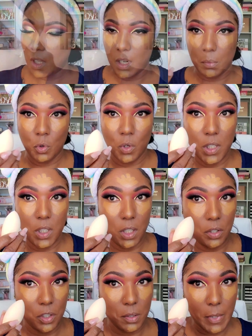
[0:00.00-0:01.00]
And I'm going to
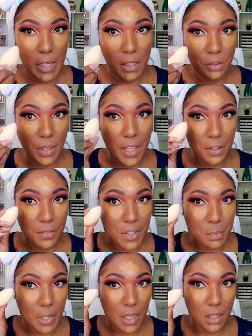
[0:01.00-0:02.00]
use my little e.l.f.
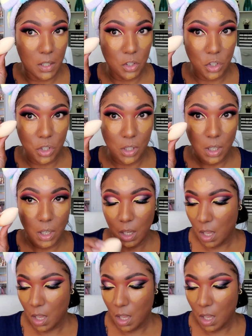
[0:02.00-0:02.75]
sponge.